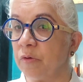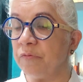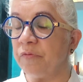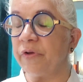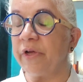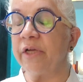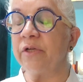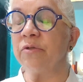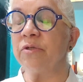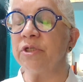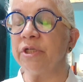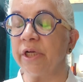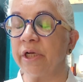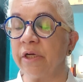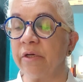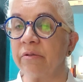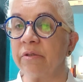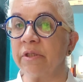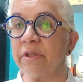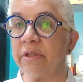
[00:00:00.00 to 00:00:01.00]
don't forget to
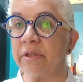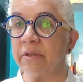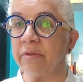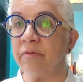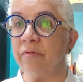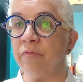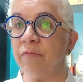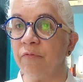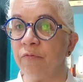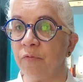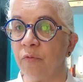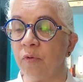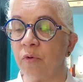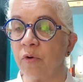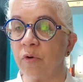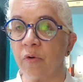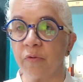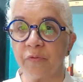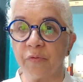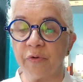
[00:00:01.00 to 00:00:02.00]
check out the
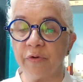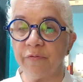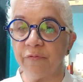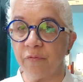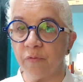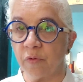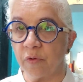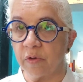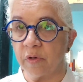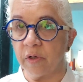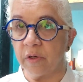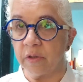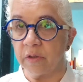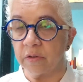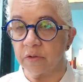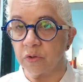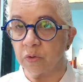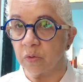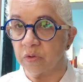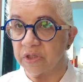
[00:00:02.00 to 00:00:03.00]

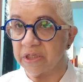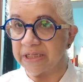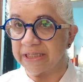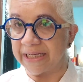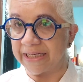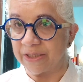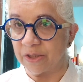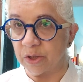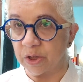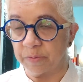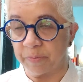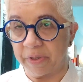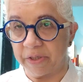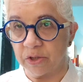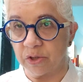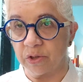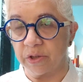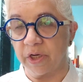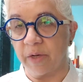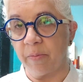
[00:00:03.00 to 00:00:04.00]
4 sources I just
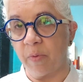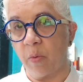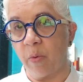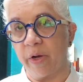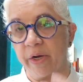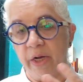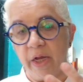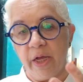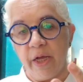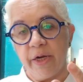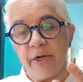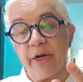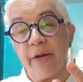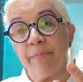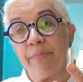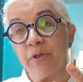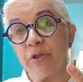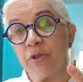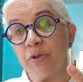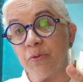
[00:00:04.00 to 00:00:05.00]
mentioned, number 1.
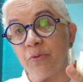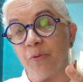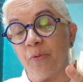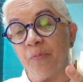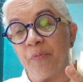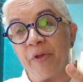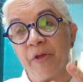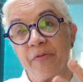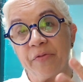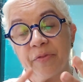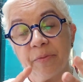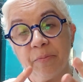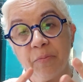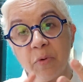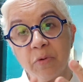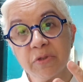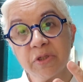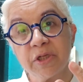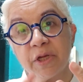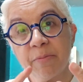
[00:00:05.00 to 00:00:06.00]
Number 2,
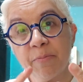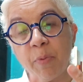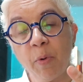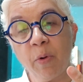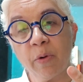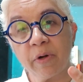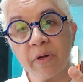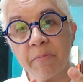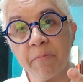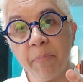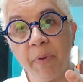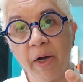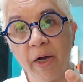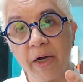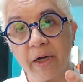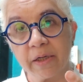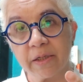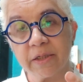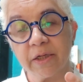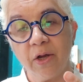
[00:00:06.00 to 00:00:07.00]
the most important
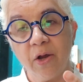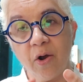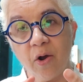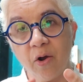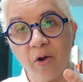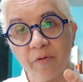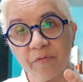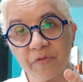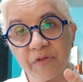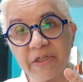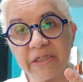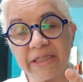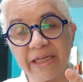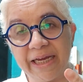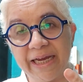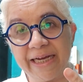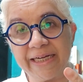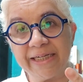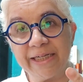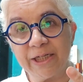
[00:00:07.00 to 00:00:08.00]
part of
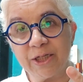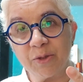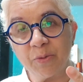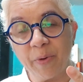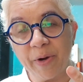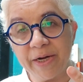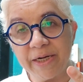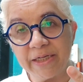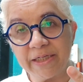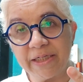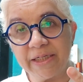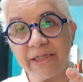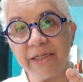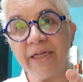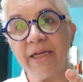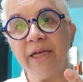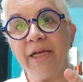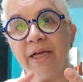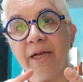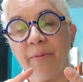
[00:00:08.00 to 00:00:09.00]
this
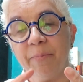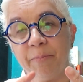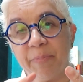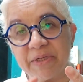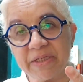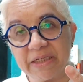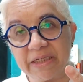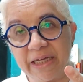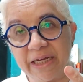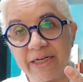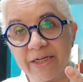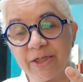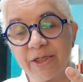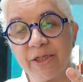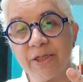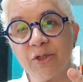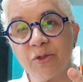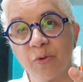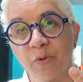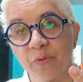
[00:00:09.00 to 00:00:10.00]
80-20
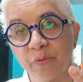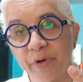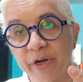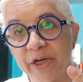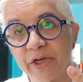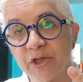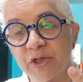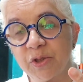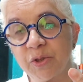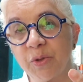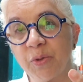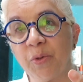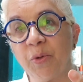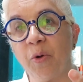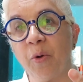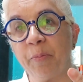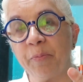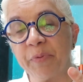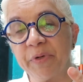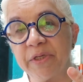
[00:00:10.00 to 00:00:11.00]
percentage or
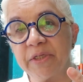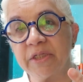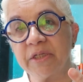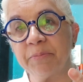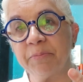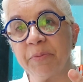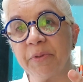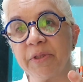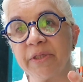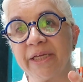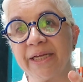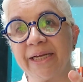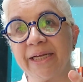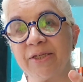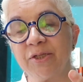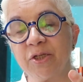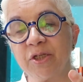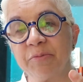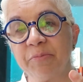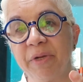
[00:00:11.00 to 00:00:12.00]
ratio or principle
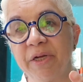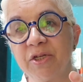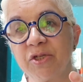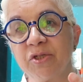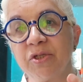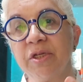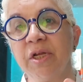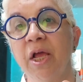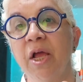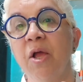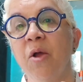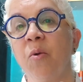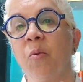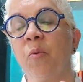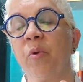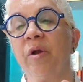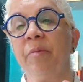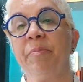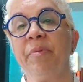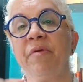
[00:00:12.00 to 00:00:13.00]
that I just mentioned
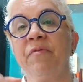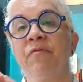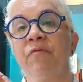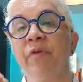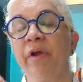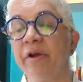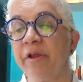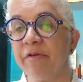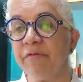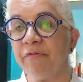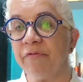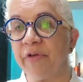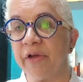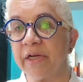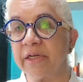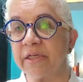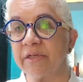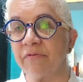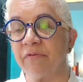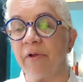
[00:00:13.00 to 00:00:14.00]
will be very
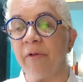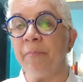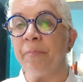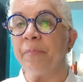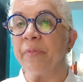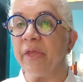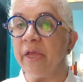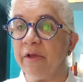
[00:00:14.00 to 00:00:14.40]
effective